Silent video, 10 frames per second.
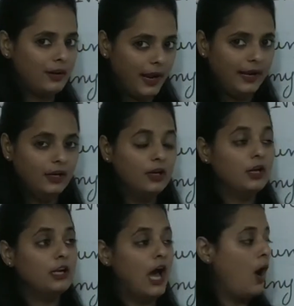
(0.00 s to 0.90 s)
Right?
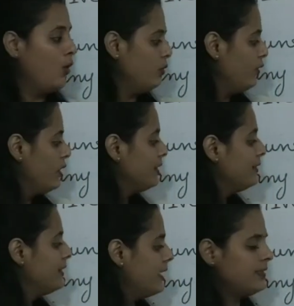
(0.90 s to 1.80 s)
Now
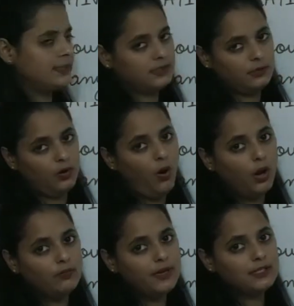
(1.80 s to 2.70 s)
this
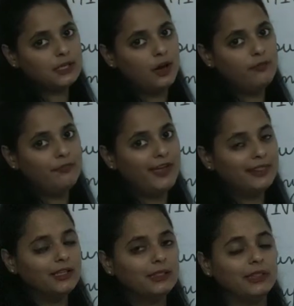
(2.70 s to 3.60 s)
always come when the